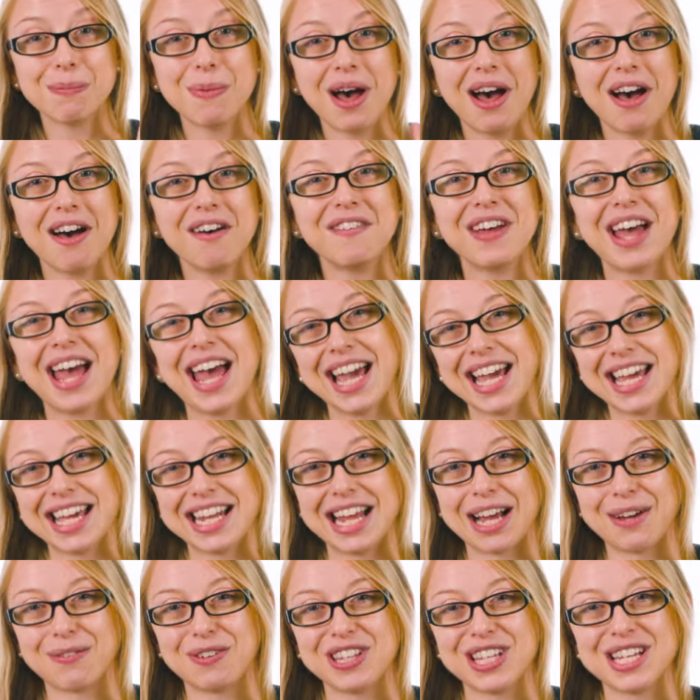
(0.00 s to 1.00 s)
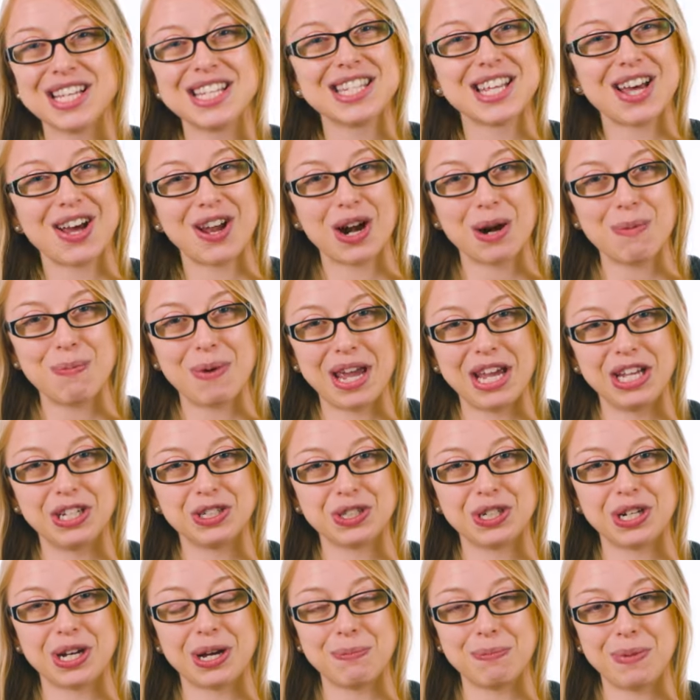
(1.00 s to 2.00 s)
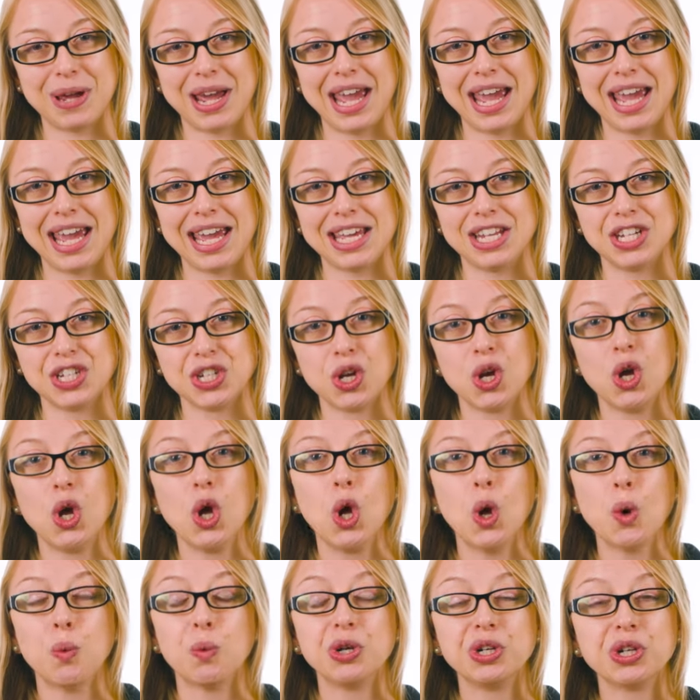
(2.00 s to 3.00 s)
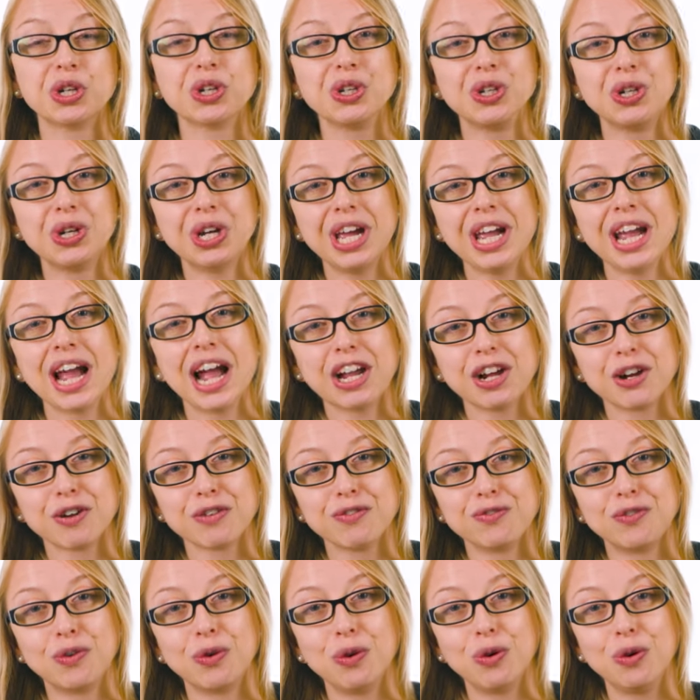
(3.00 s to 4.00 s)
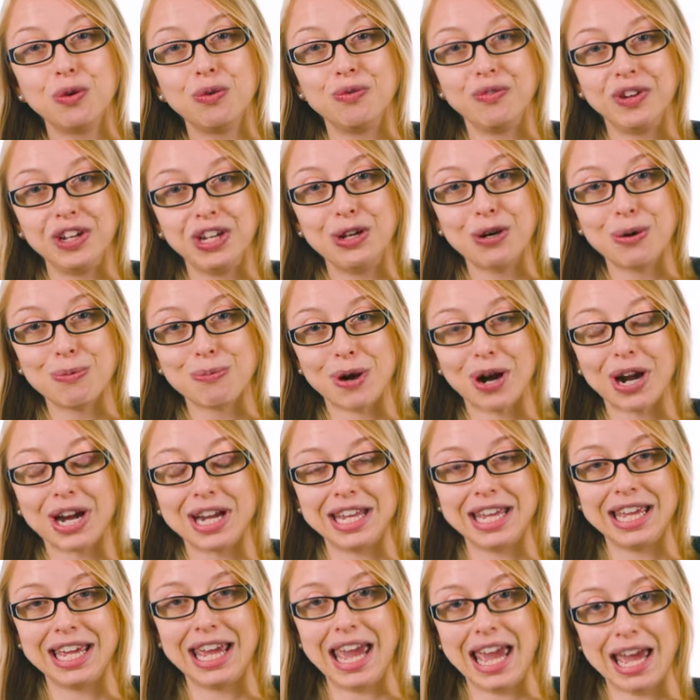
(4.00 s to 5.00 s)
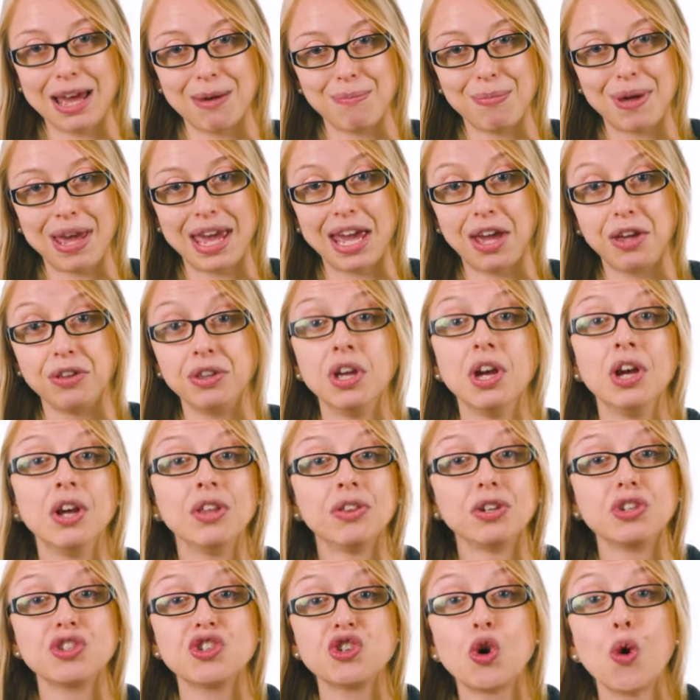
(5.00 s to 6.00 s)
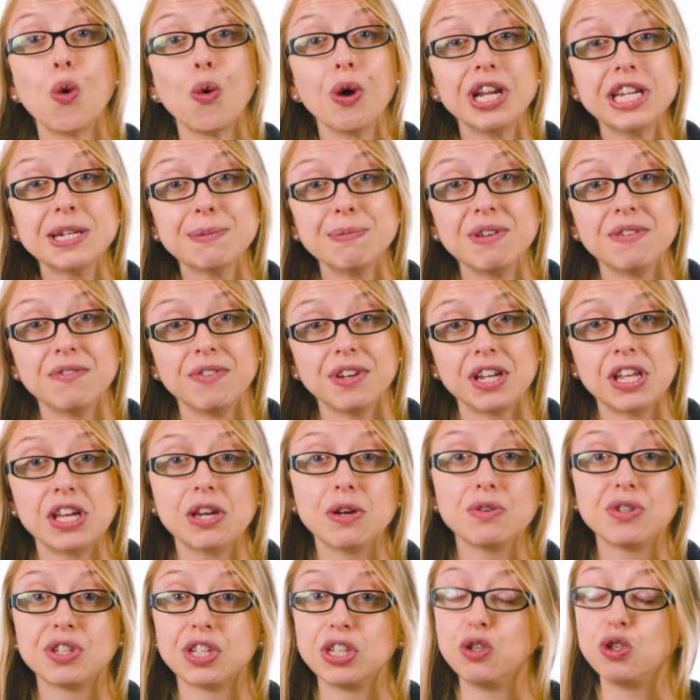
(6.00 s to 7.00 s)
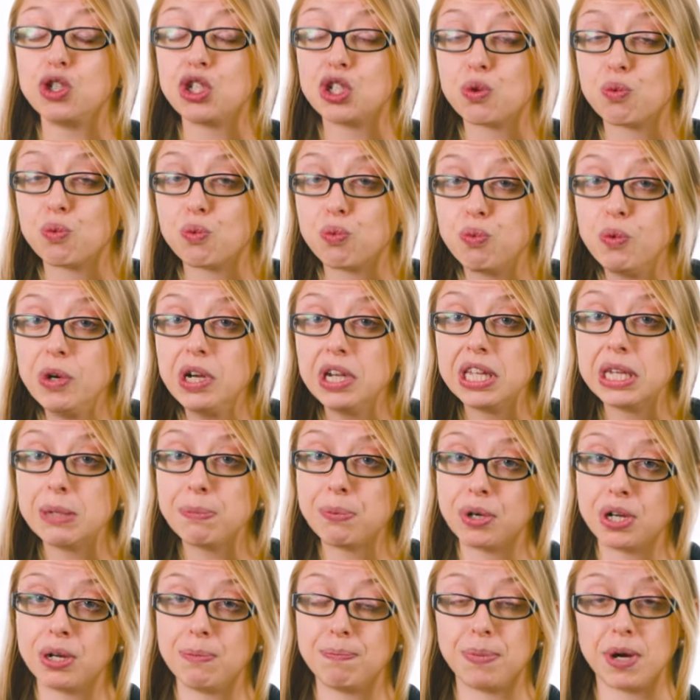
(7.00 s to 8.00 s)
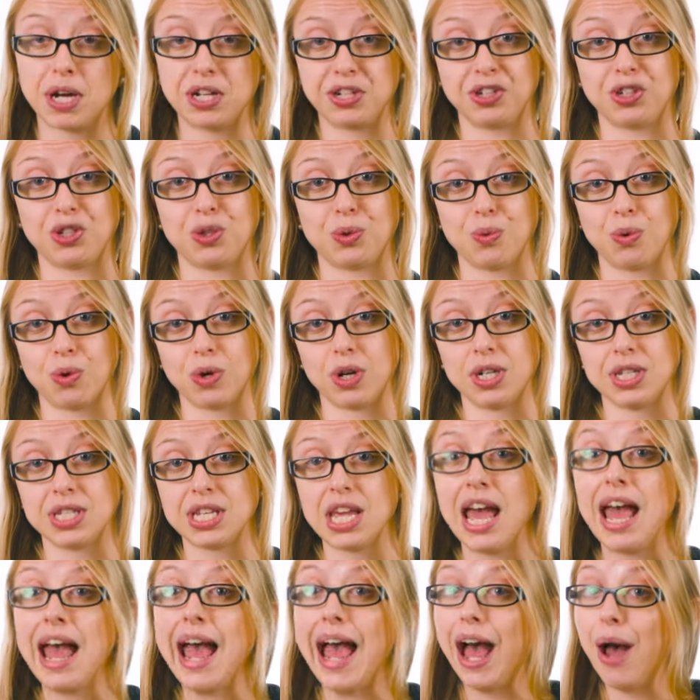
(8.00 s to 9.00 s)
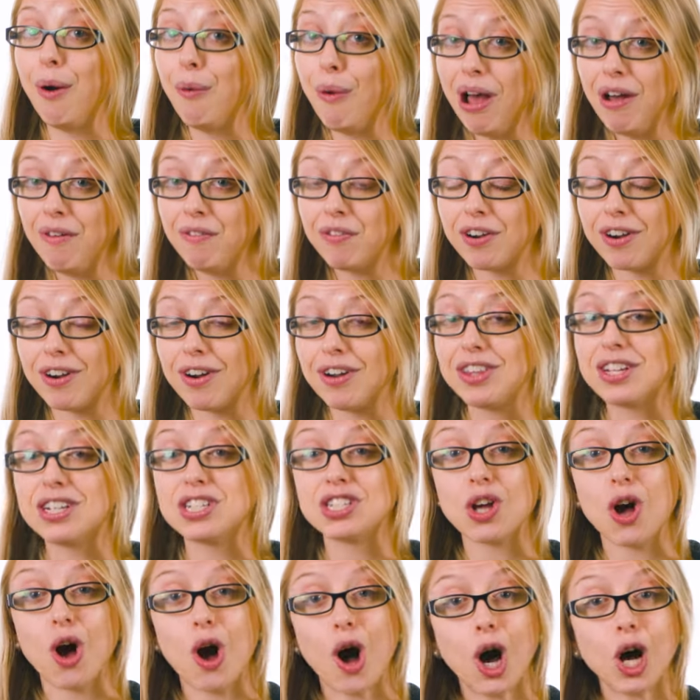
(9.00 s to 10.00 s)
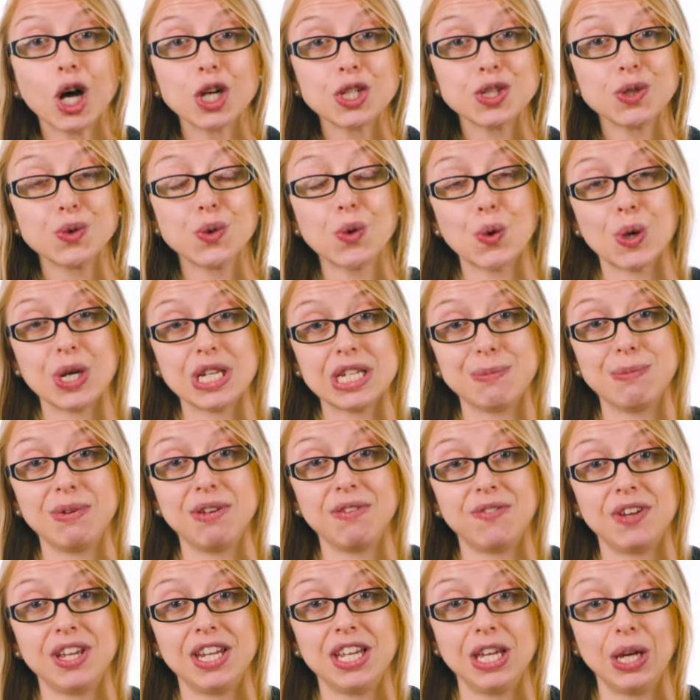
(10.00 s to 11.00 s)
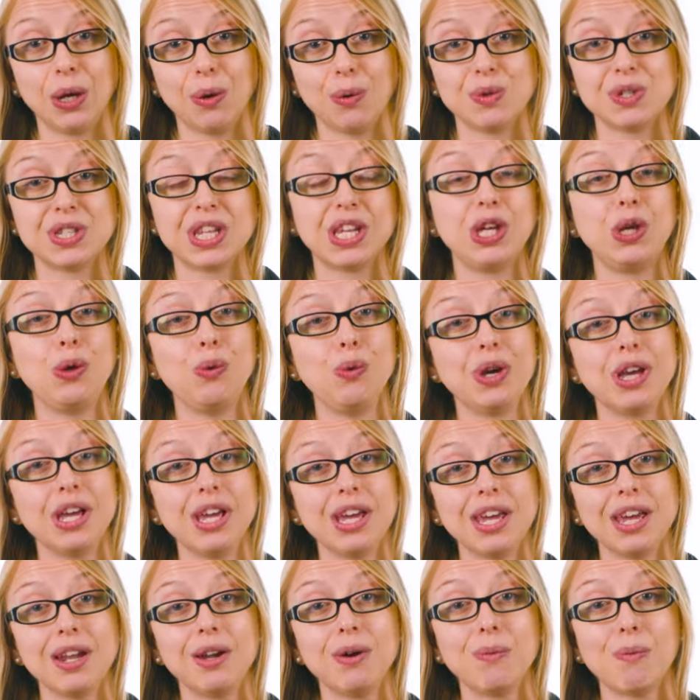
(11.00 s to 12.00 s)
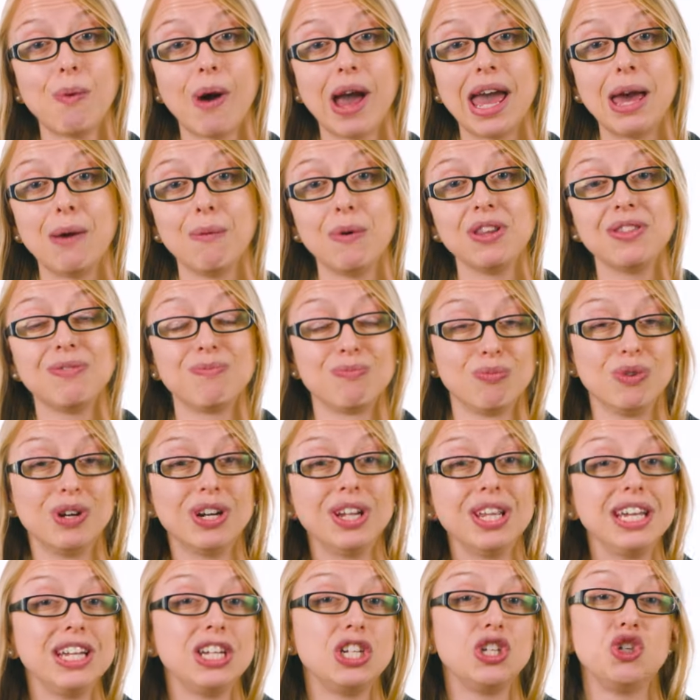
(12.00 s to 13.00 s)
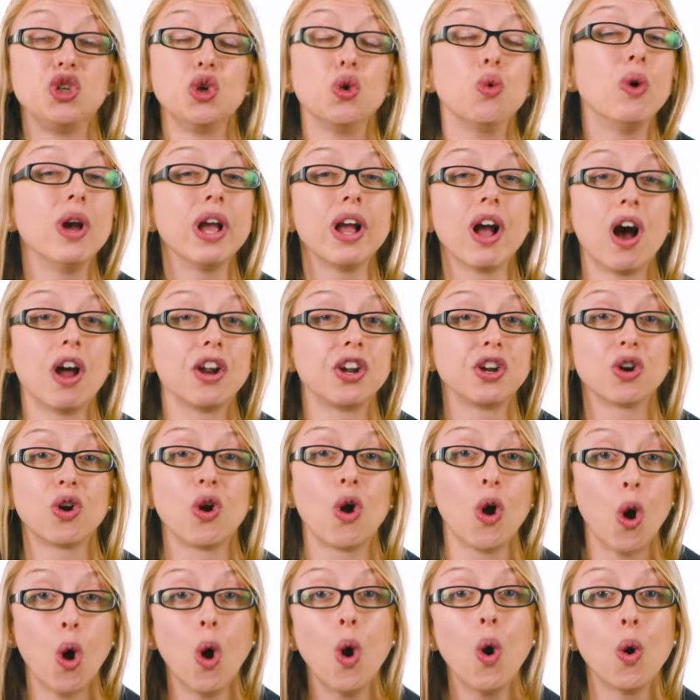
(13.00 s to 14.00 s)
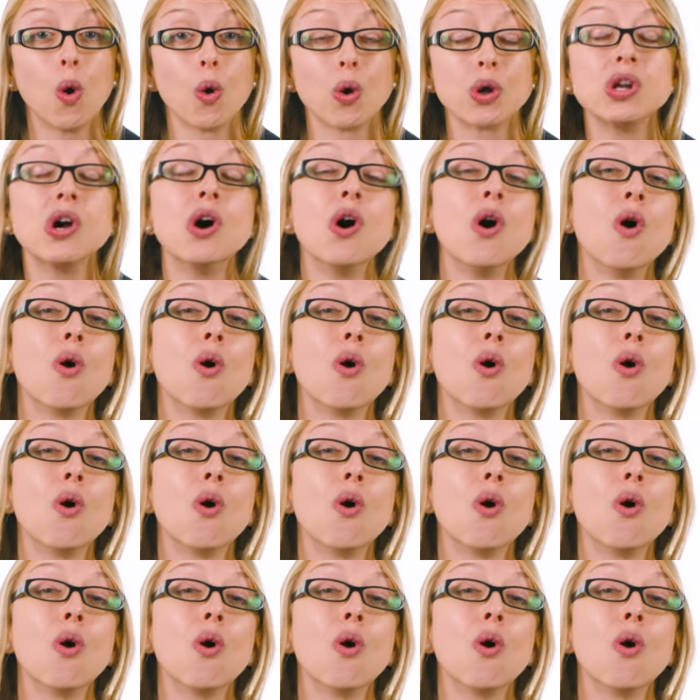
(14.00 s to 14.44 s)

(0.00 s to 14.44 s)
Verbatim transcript: above and connect with us on our Patreon page. When you're looking at your full video marketing campaign, there's going to be videos that you should really put a budget towards. However, there's also going to be videos that you can get away with really doing on your own,